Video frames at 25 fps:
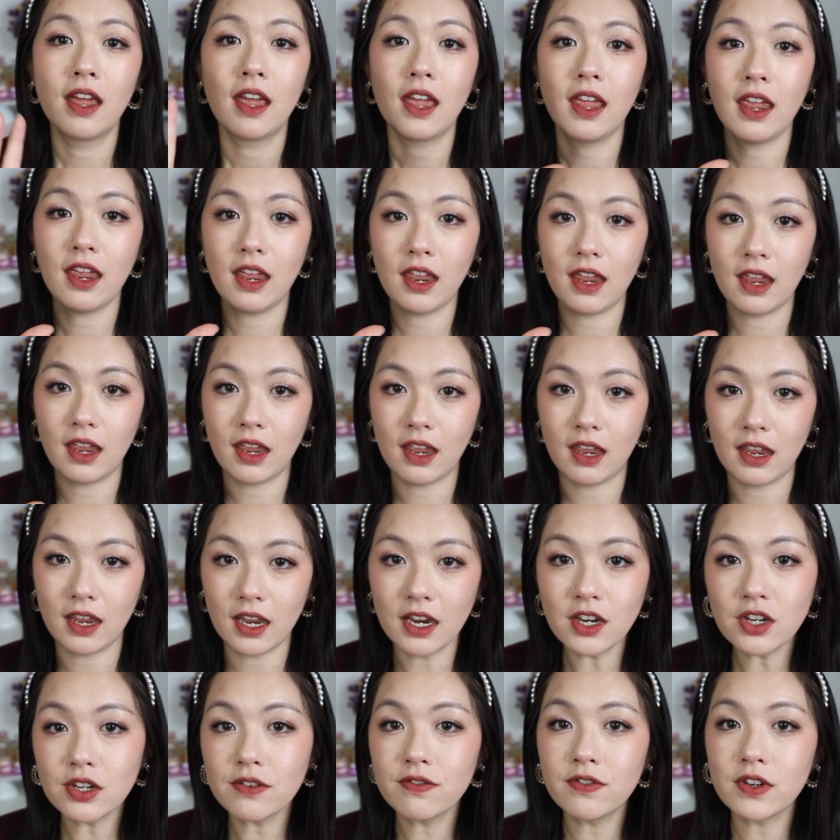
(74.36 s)
a
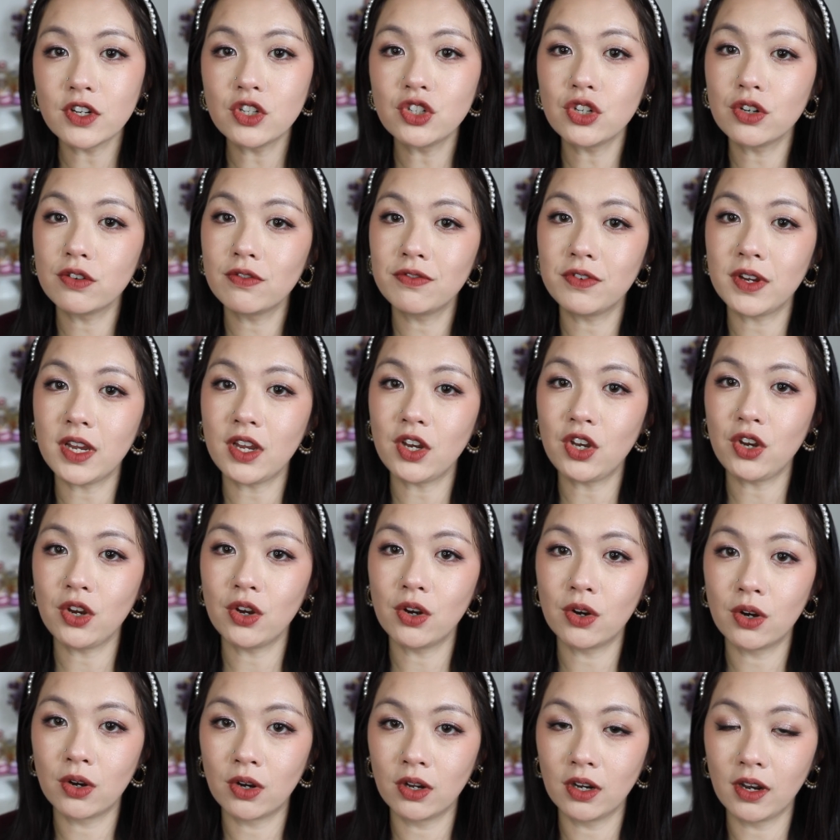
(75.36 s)
individual
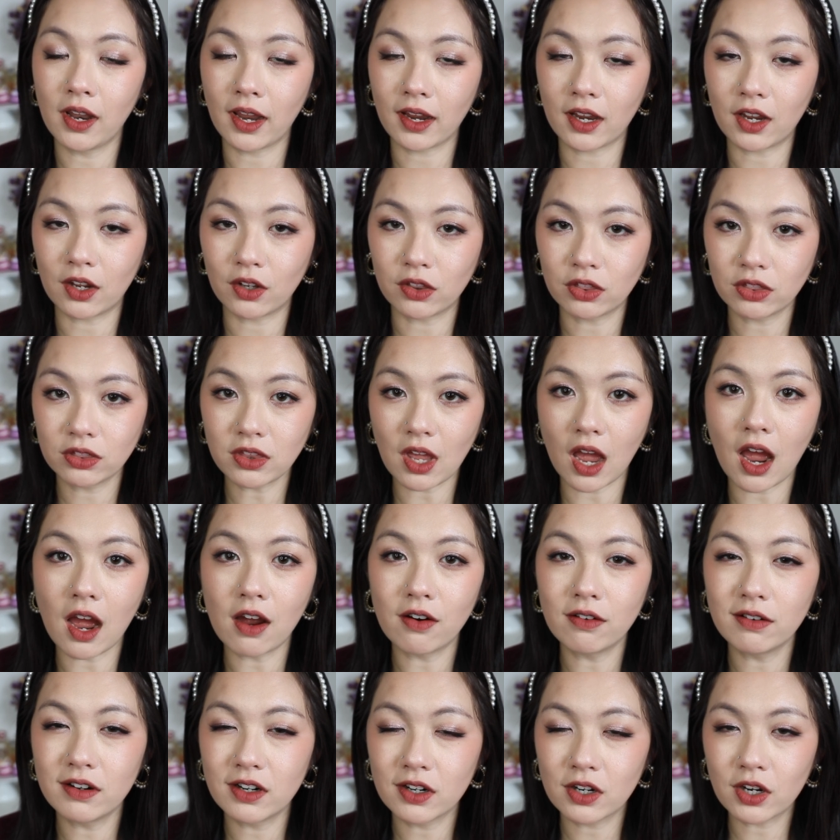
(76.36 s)
video, like a
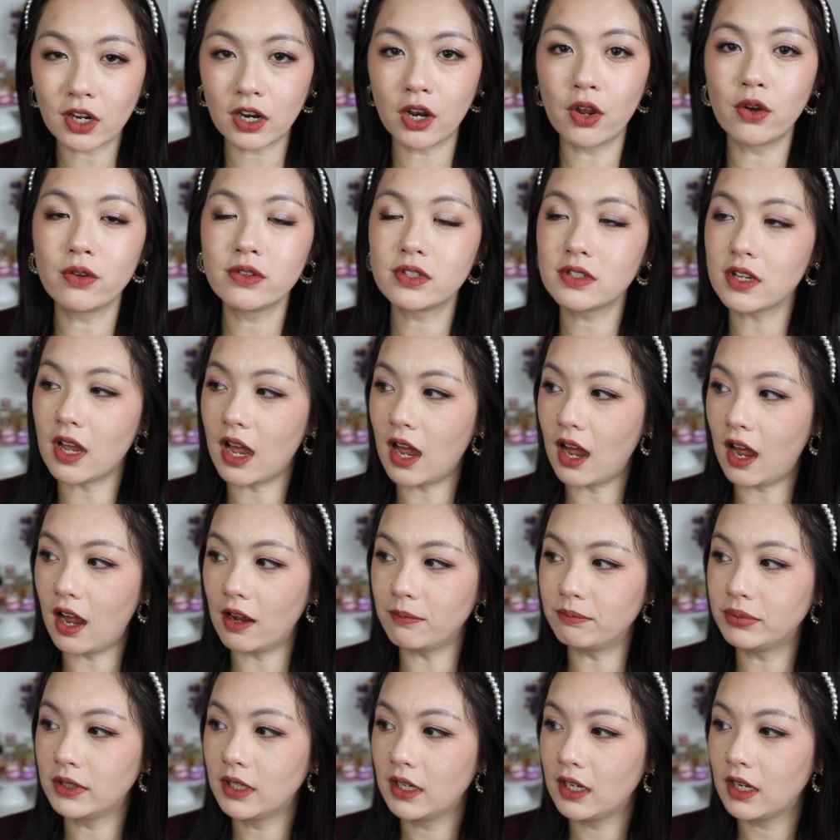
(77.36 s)
thorough
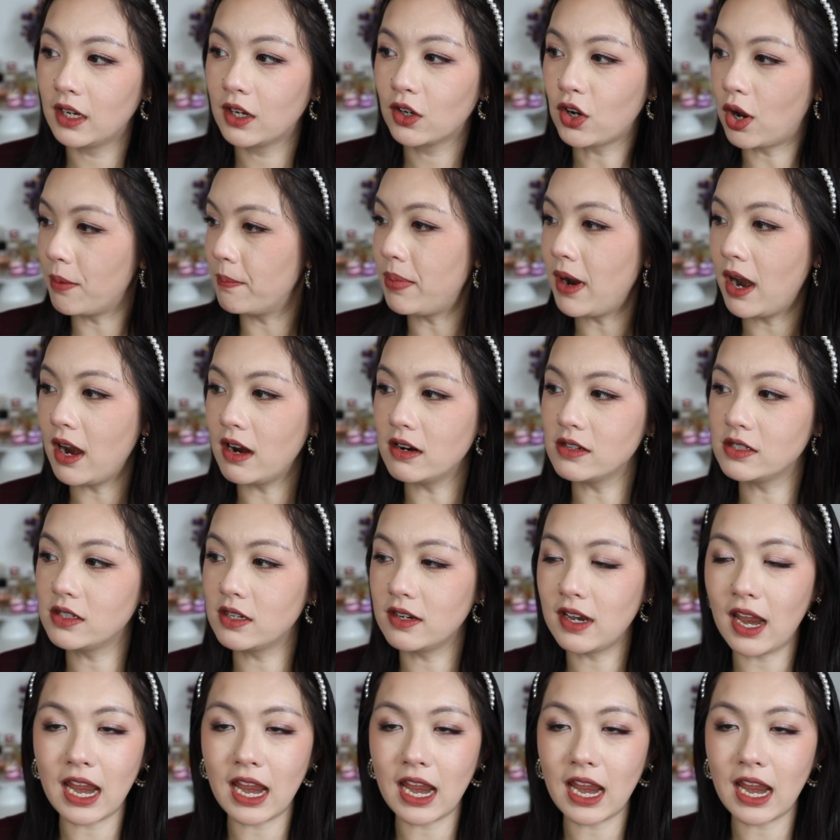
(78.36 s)
close-up comparison.